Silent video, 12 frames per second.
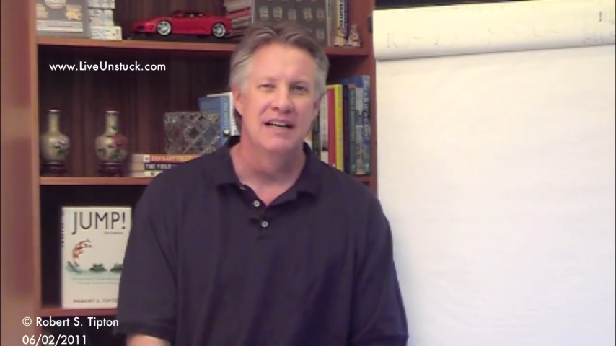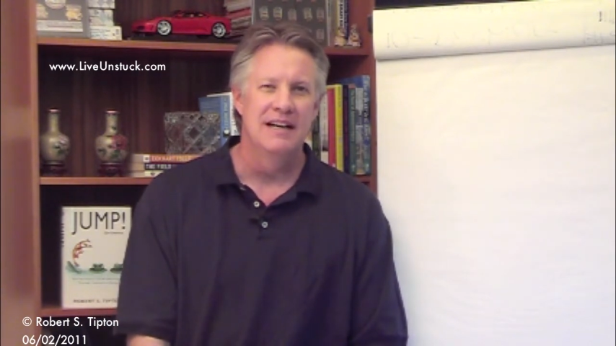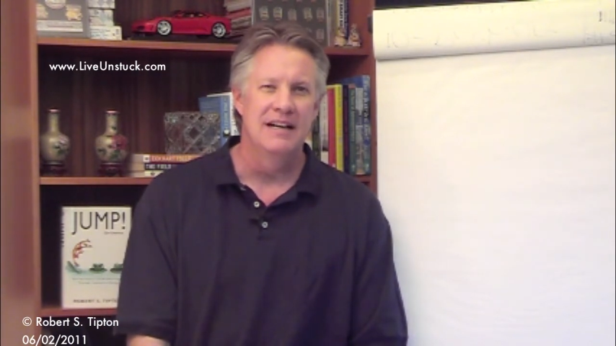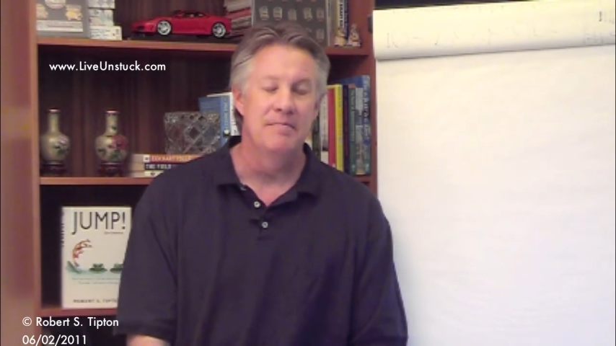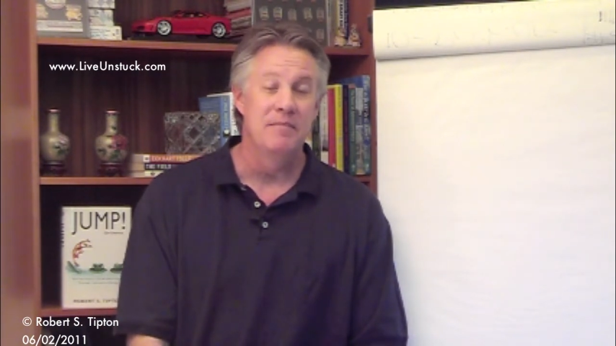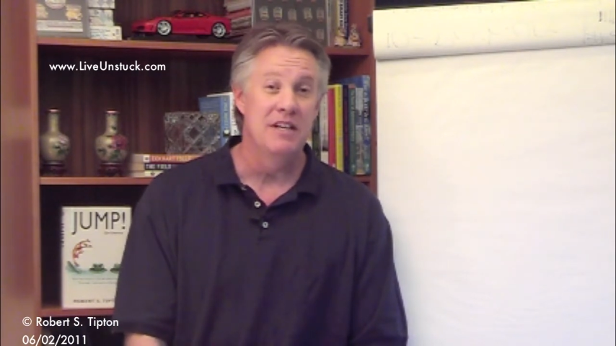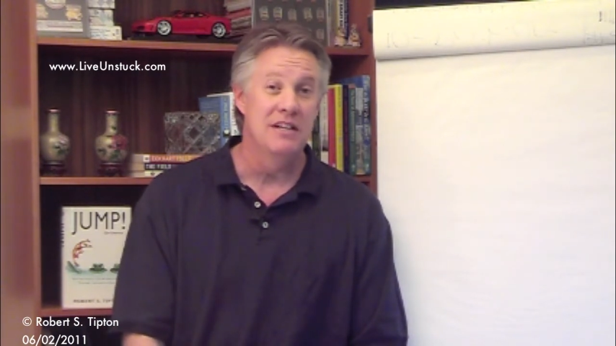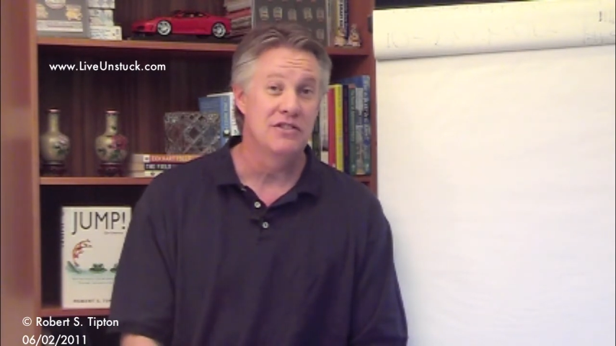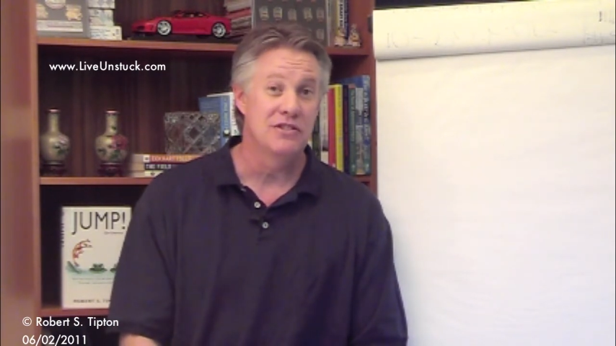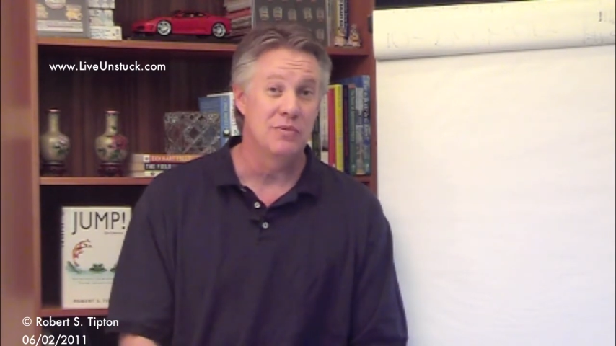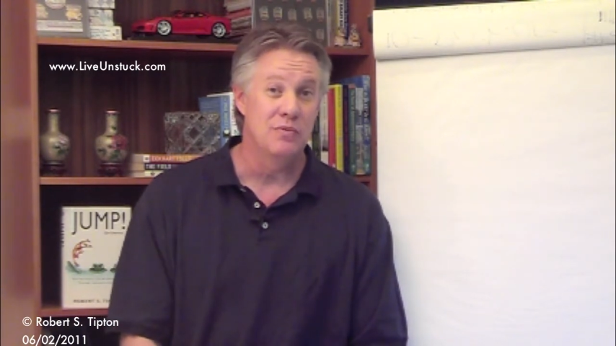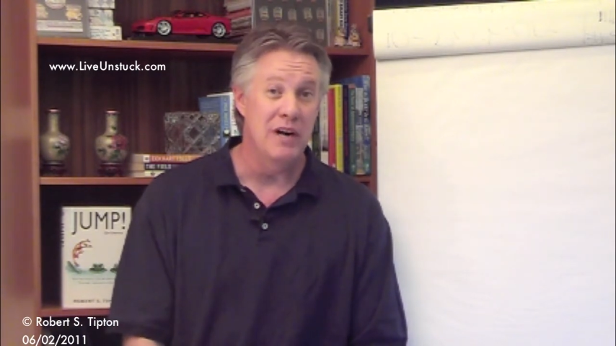
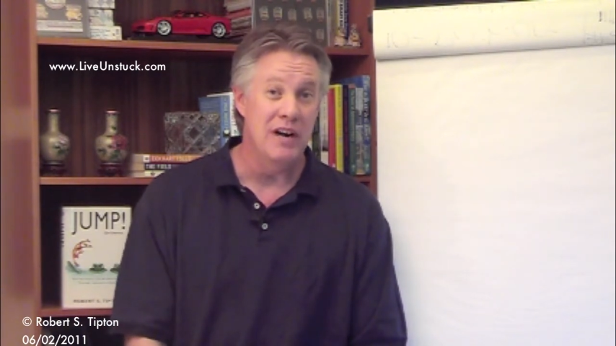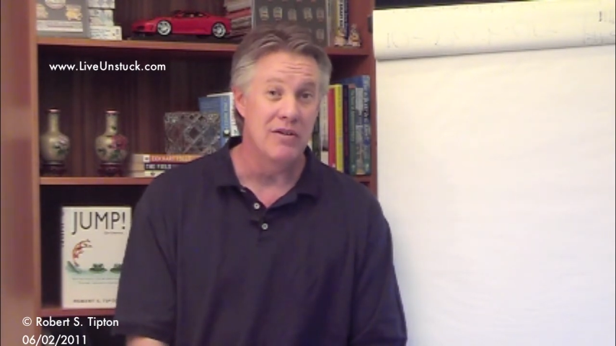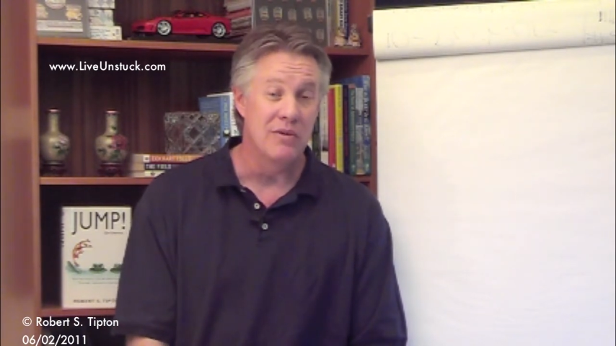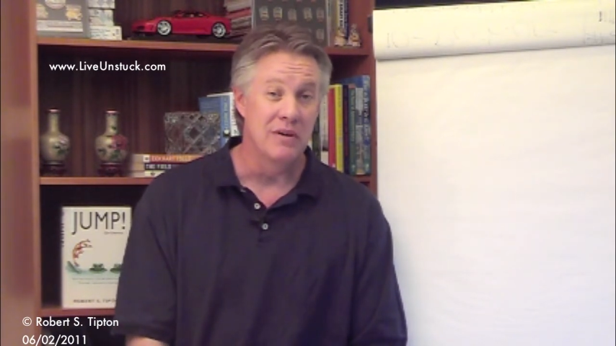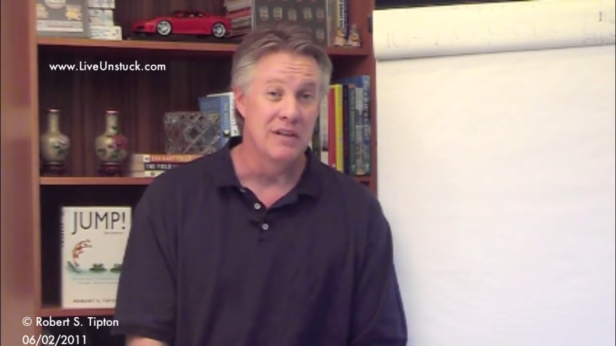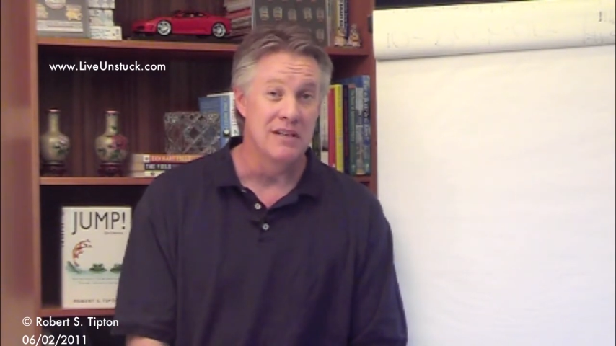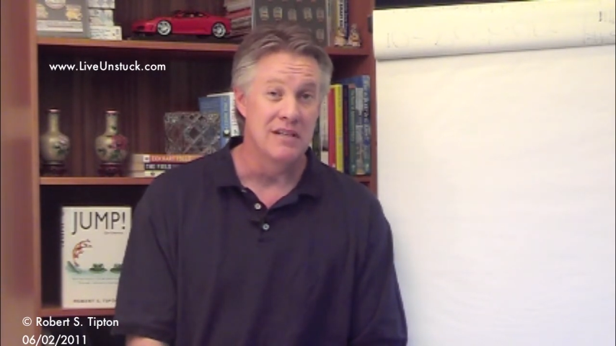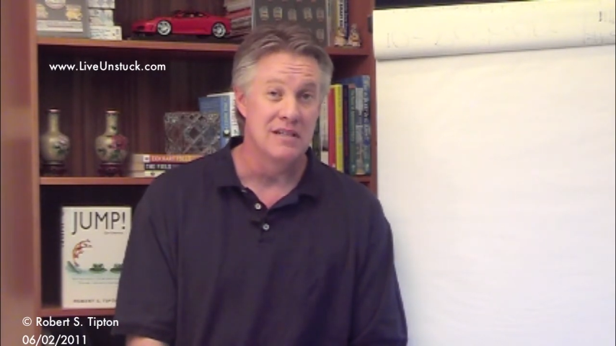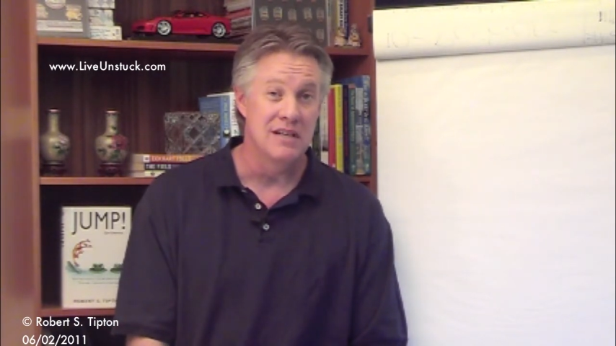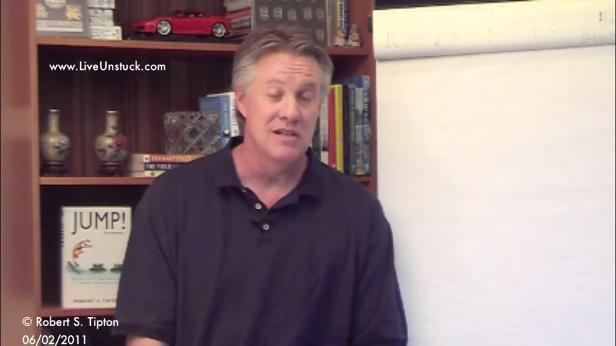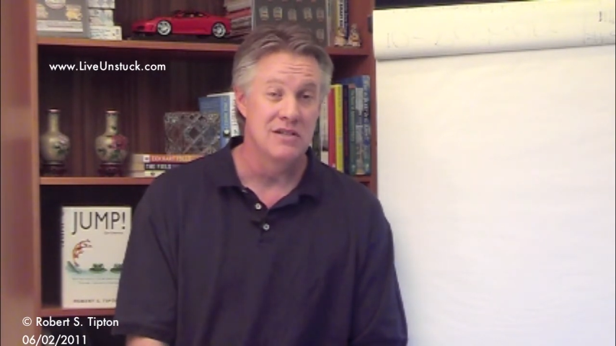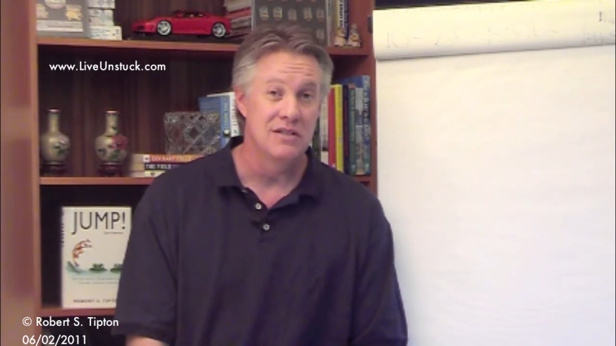It's the rare
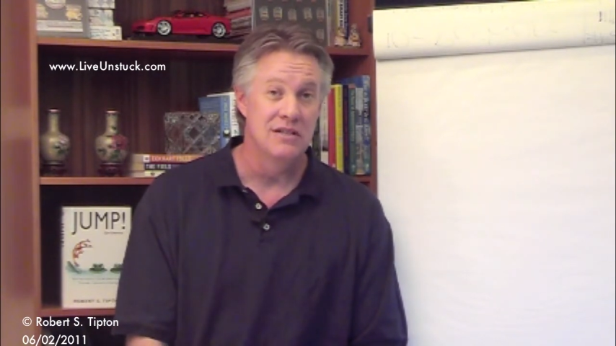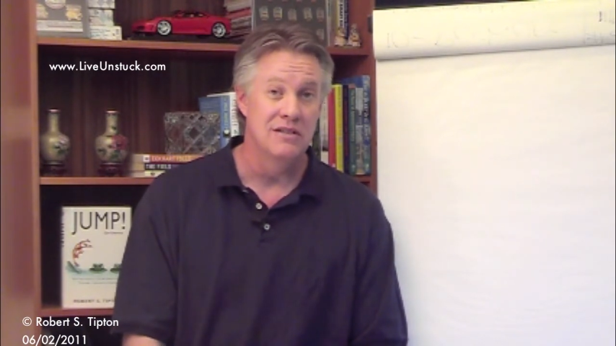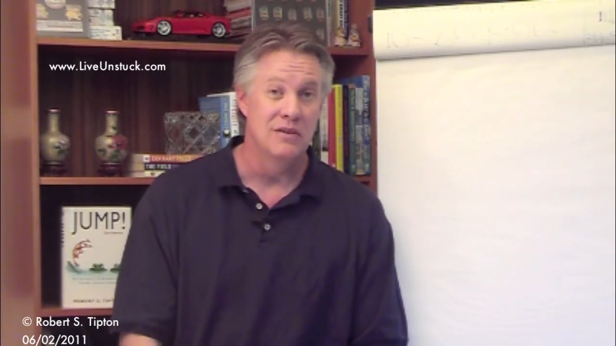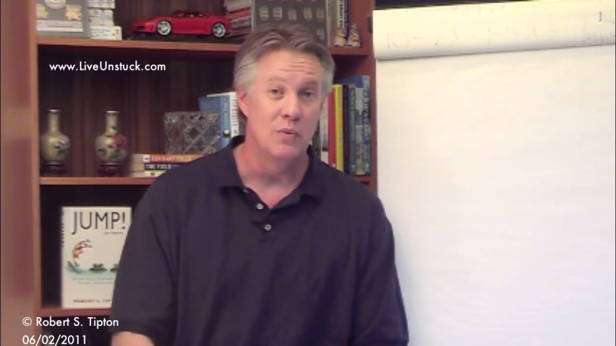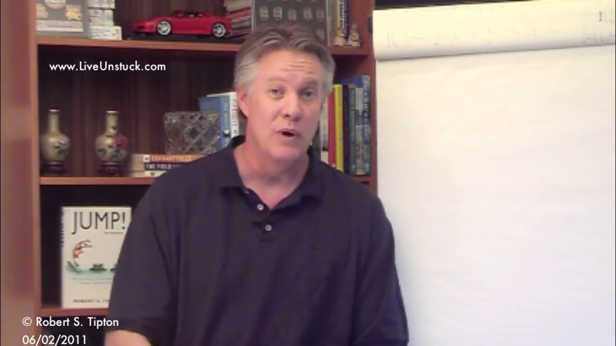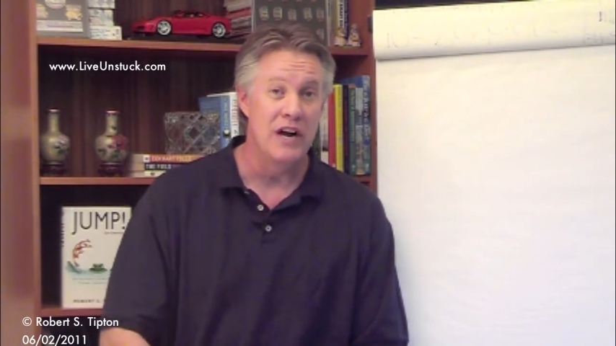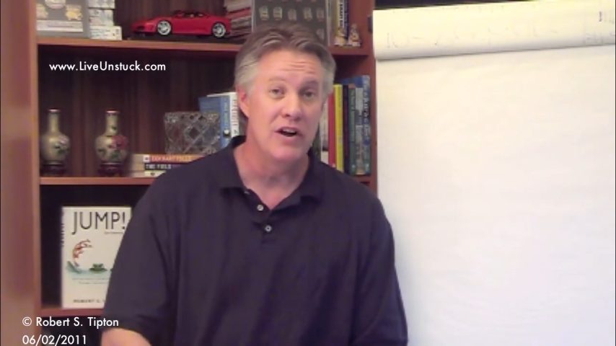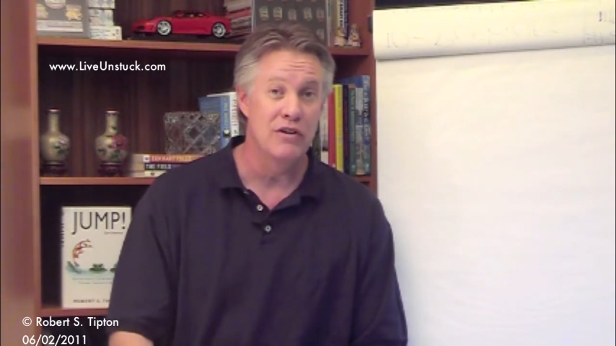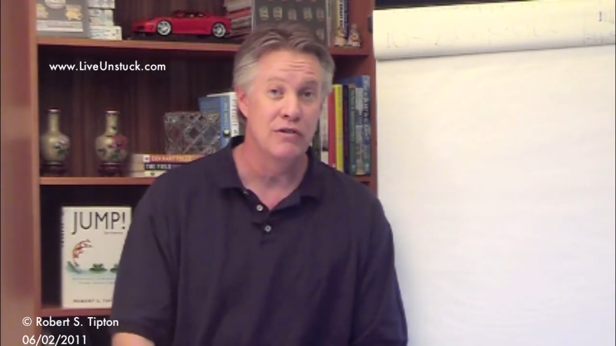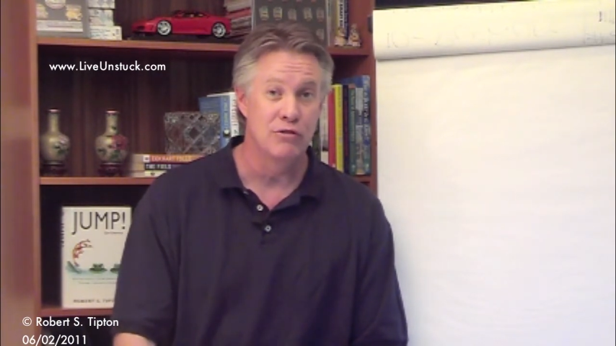organization, the rare